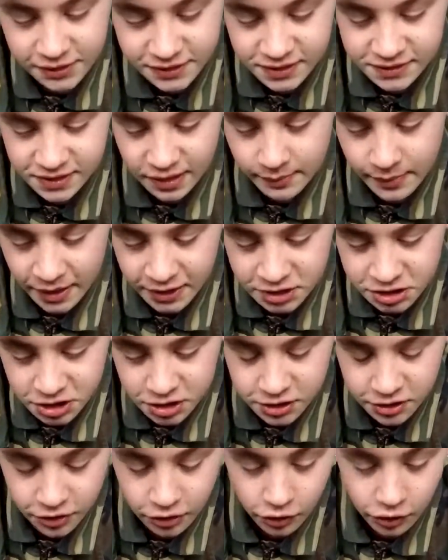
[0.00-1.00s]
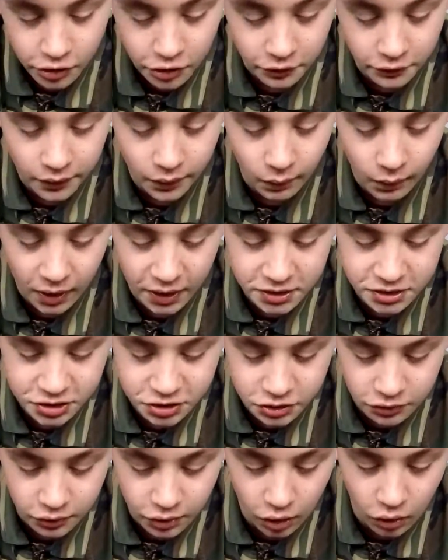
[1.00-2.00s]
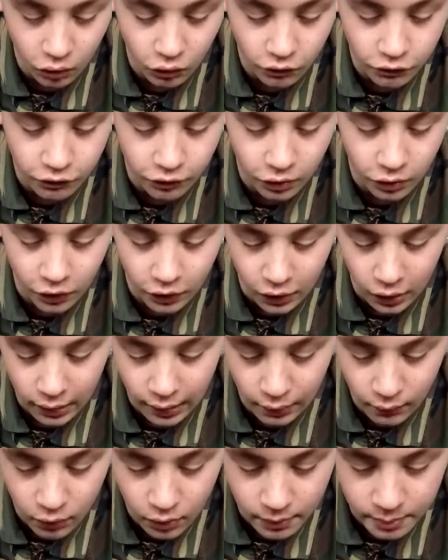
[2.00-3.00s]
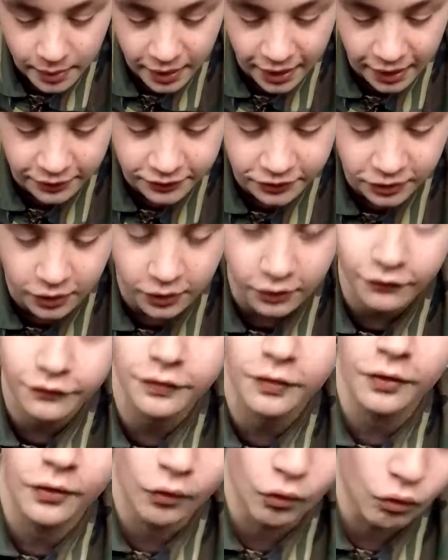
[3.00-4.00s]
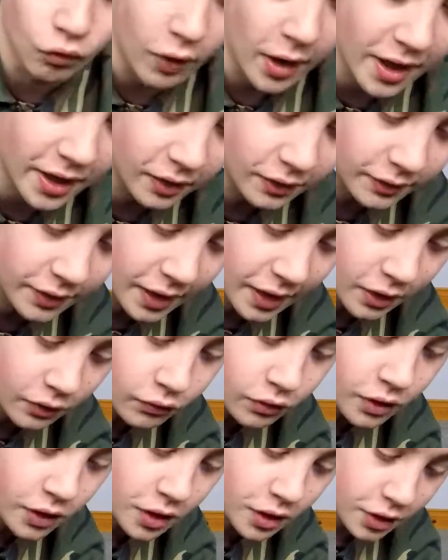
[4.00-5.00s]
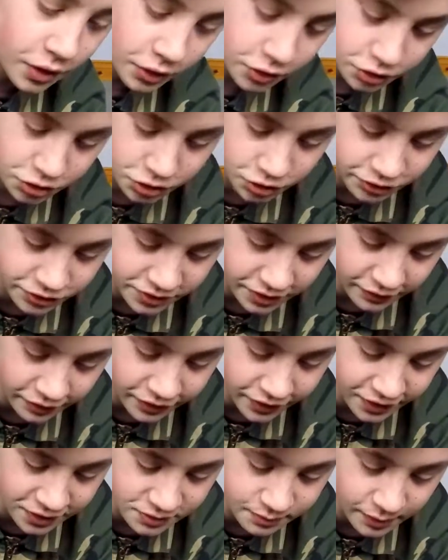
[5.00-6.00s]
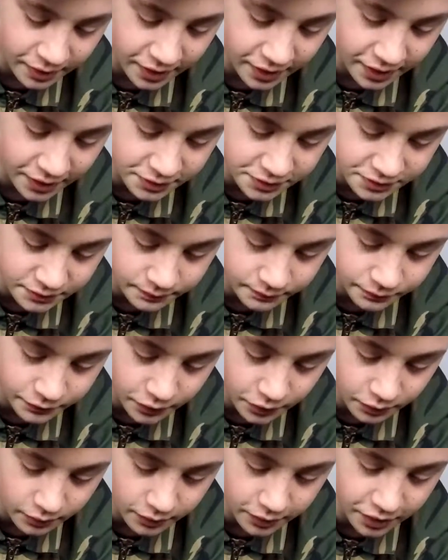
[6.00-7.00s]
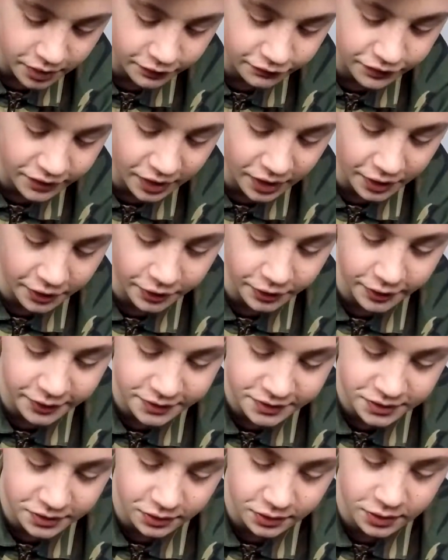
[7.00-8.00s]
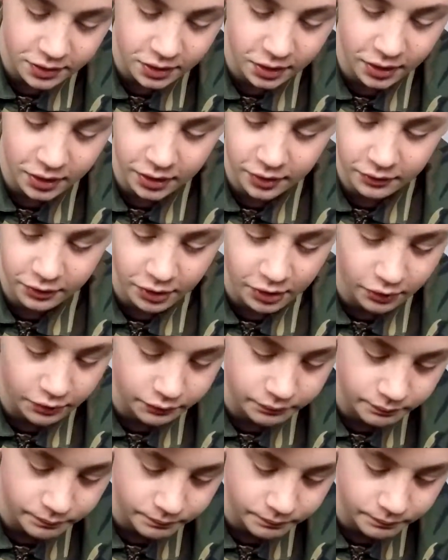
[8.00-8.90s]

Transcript: as I mentioned, you're going to want to go for the lower part of the rail now. Just this part. I'm going to give that a nice little clean down